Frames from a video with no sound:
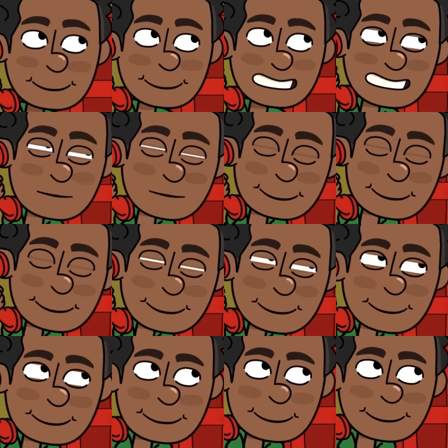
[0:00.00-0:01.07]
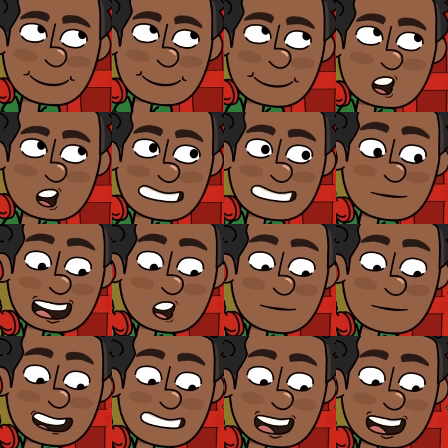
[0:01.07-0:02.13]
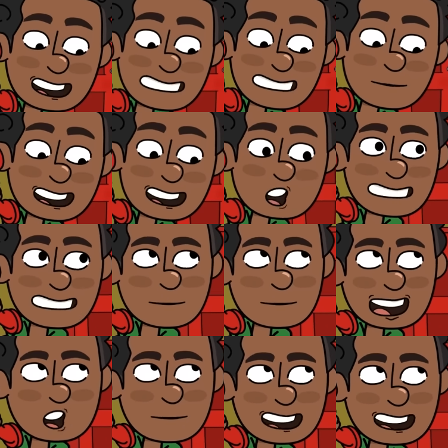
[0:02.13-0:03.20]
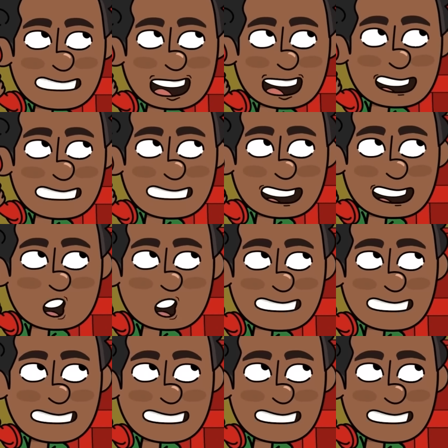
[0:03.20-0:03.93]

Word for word: Good, he said. I knew they were going to track the signal and come pay us a